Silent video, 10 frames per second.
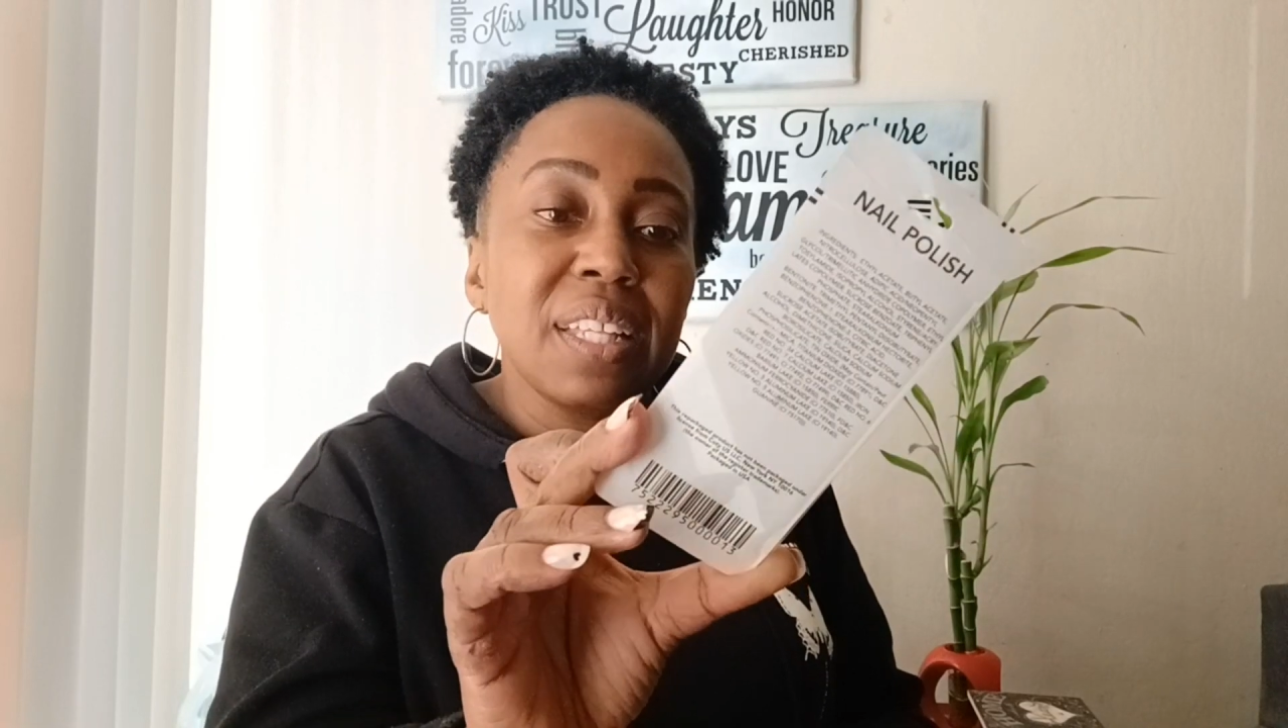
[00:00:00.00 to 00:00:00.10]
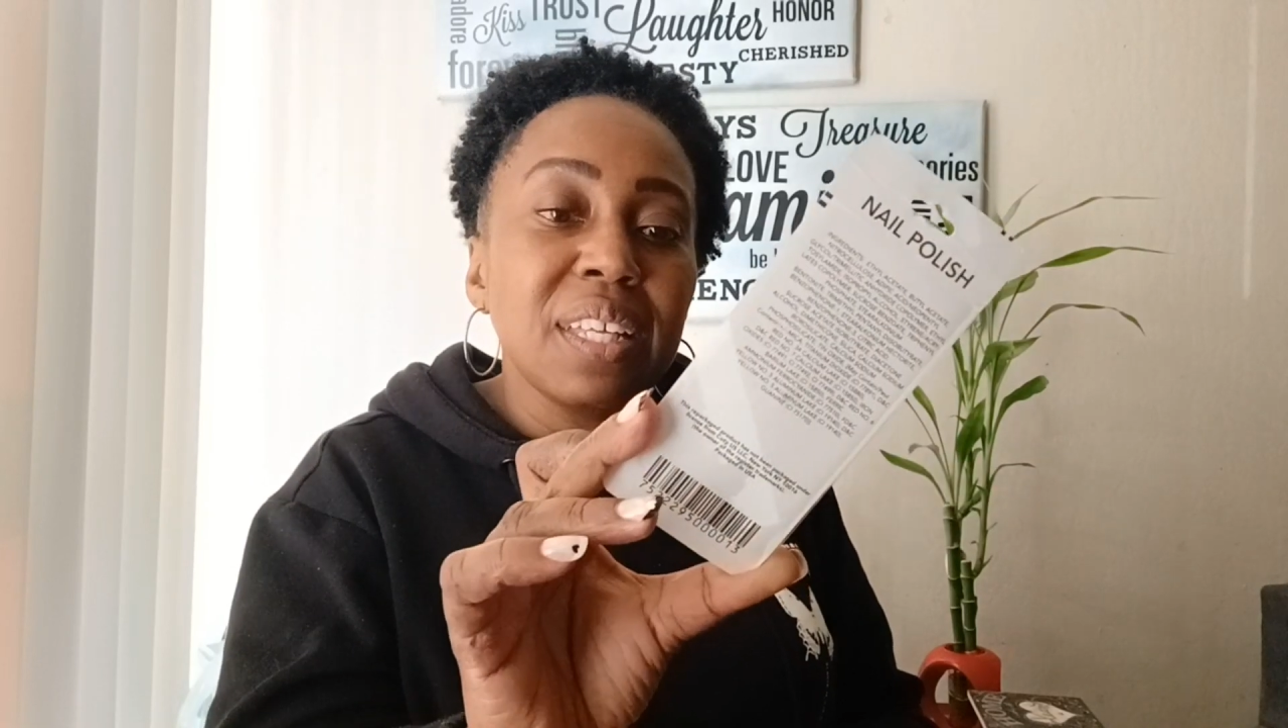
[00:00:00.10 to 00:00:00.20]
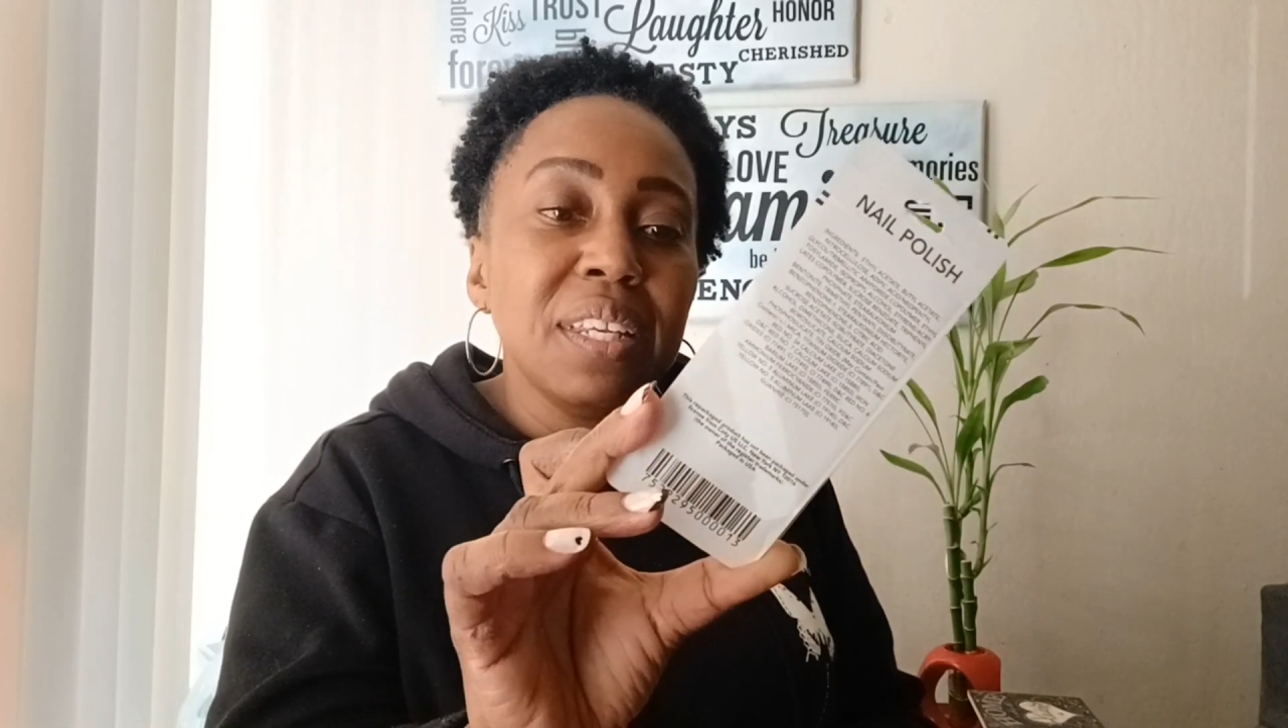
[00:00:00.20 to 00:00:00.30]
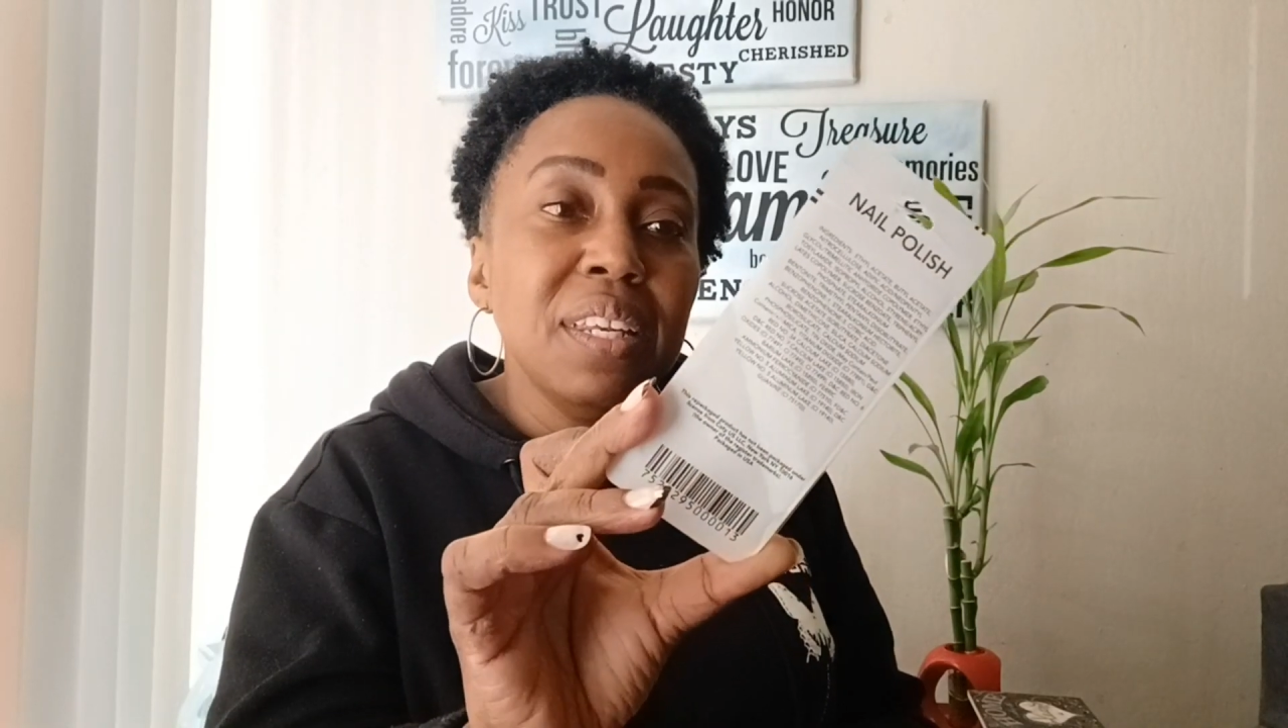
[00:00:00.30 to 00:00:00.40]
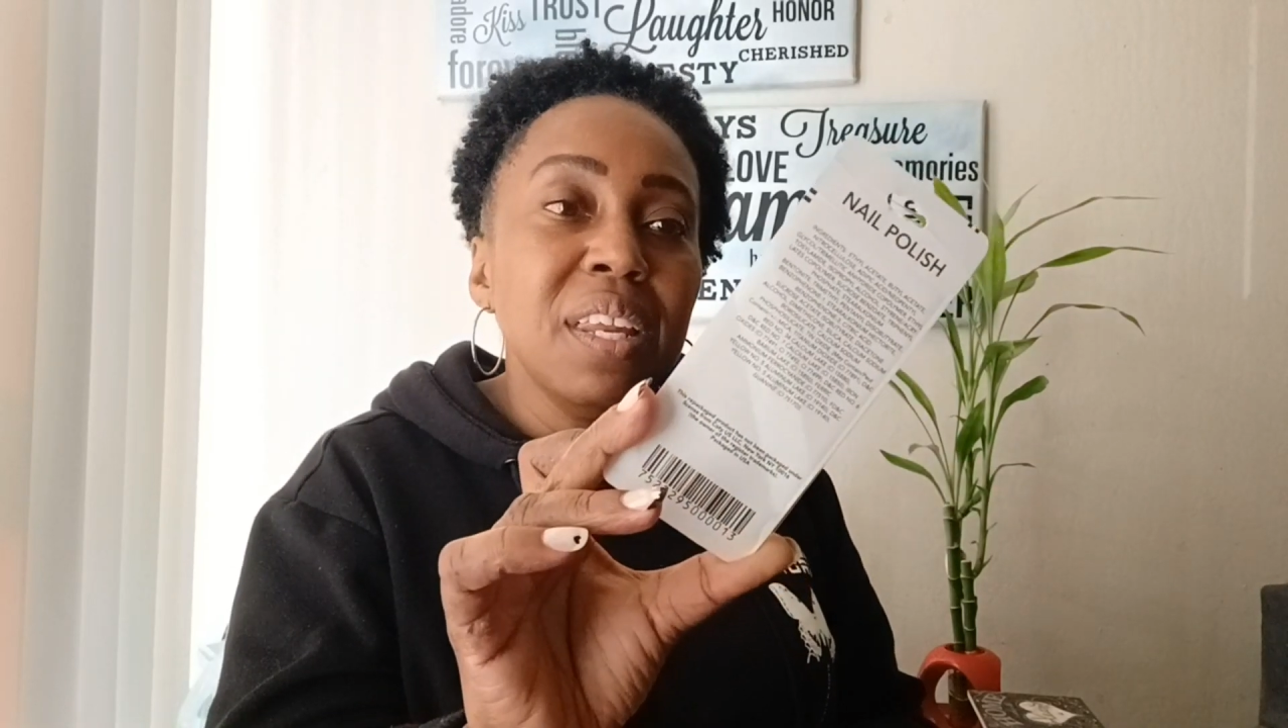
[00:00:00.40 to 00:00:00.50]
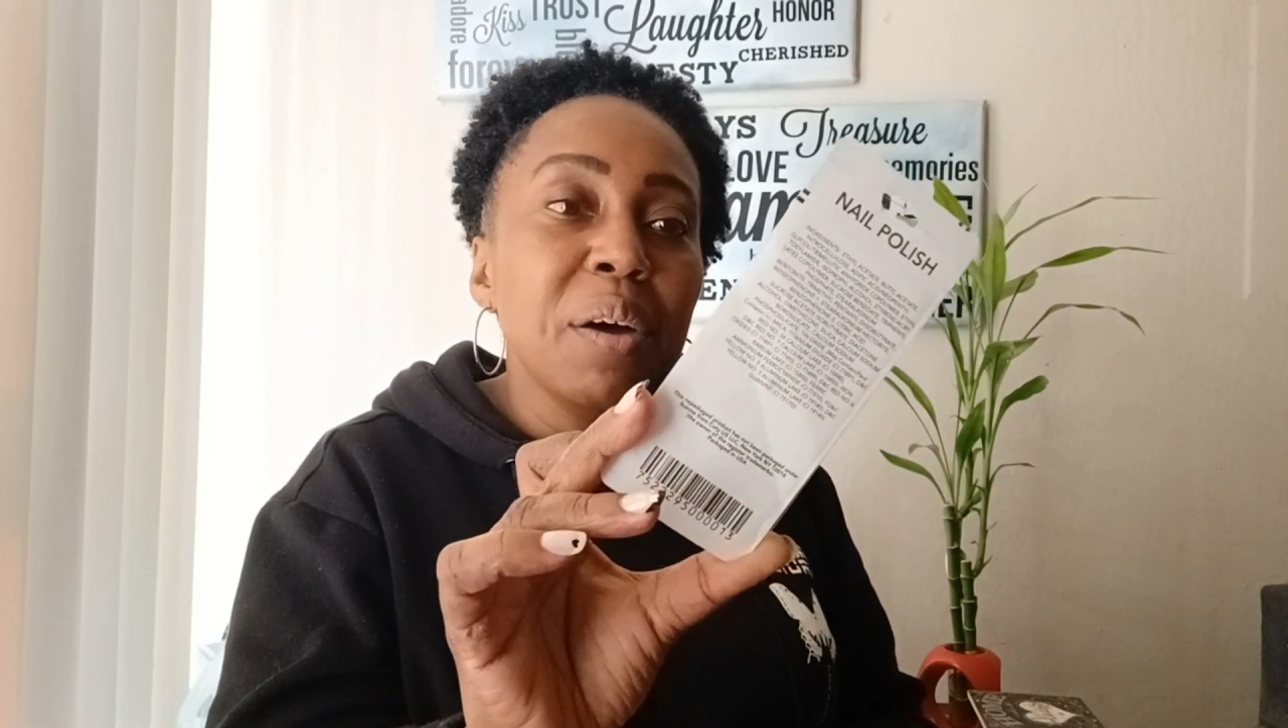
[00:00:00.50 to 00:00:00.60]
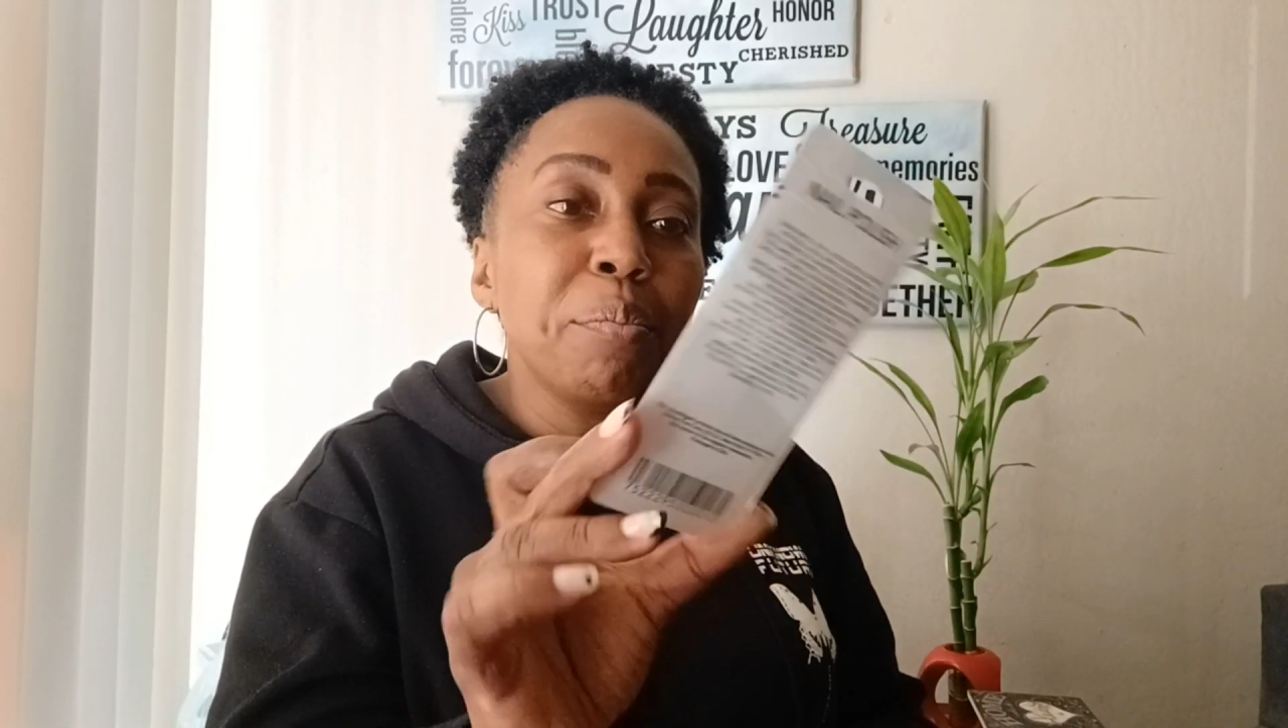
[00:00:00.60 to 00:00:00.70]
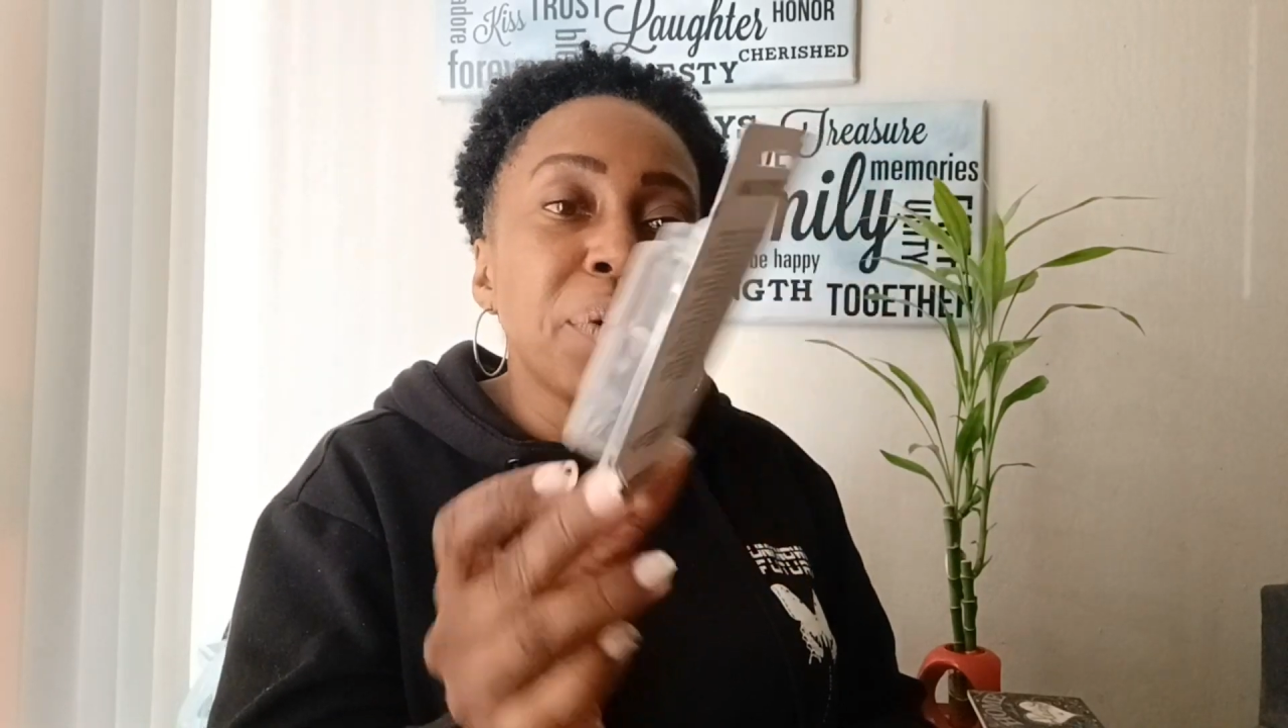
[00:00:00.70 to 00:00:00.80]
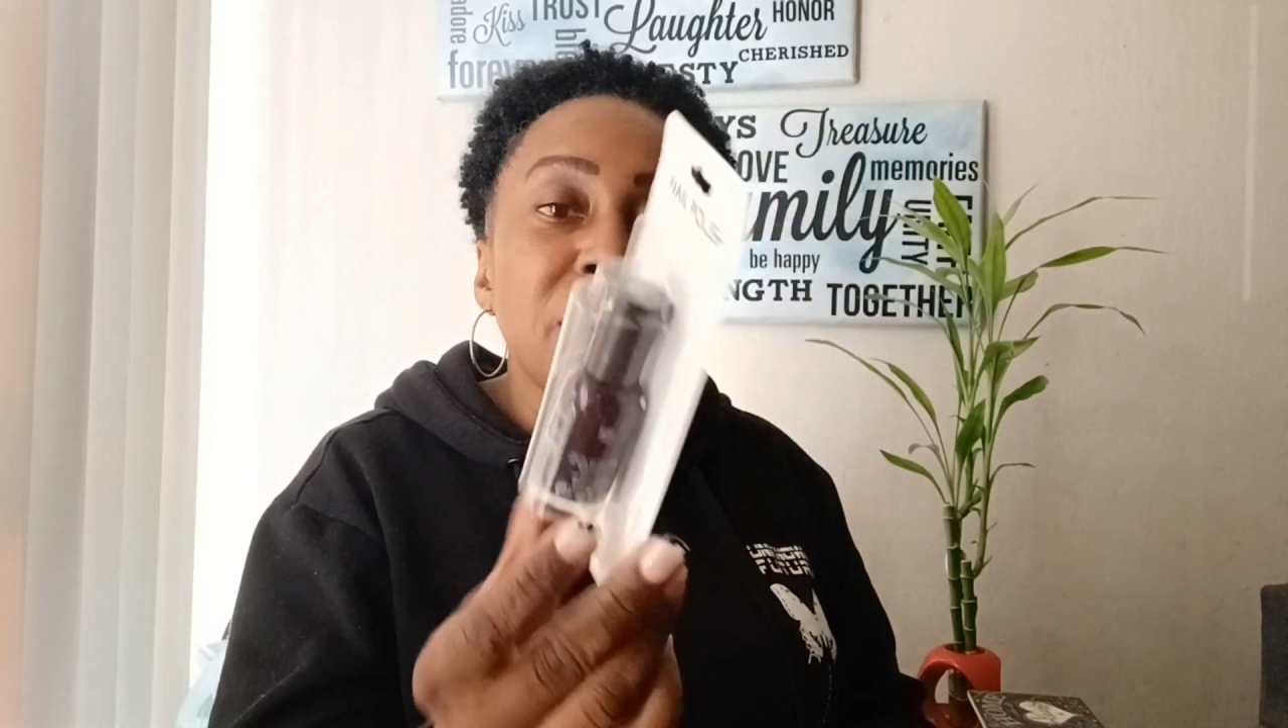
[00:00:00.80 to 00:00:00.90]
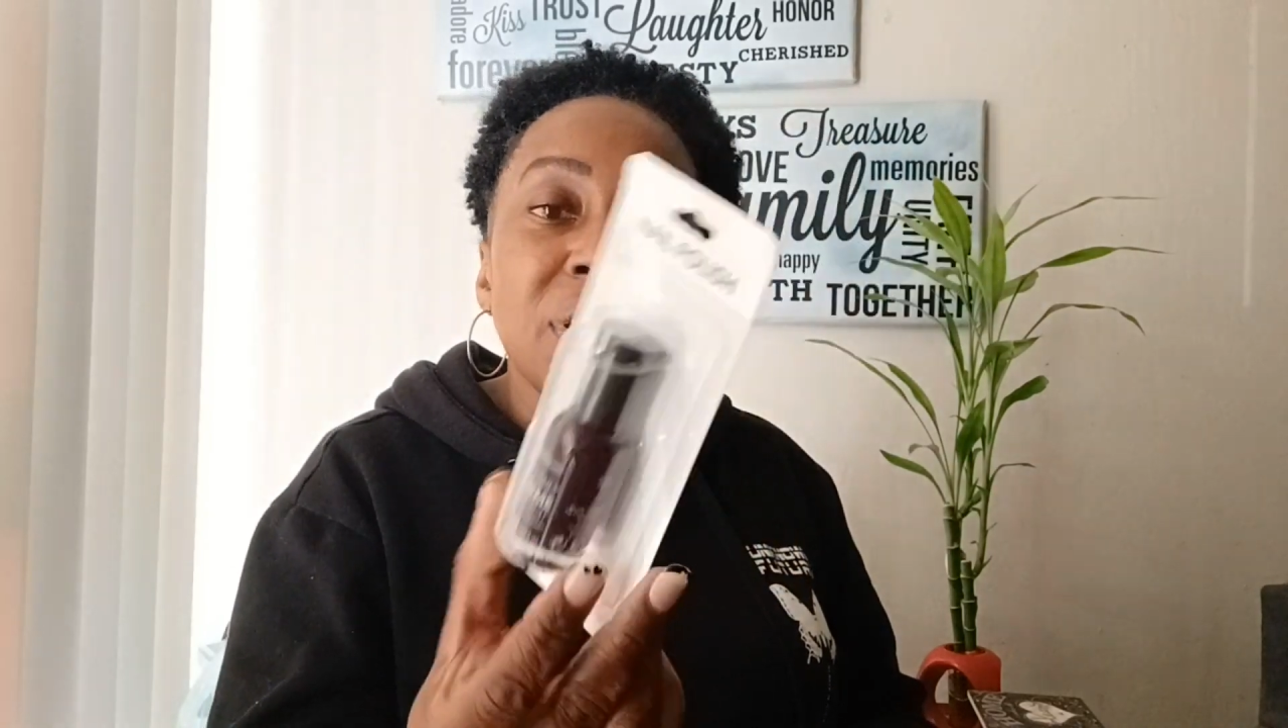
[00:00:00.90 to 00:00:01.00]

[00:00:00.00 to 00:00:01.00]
the number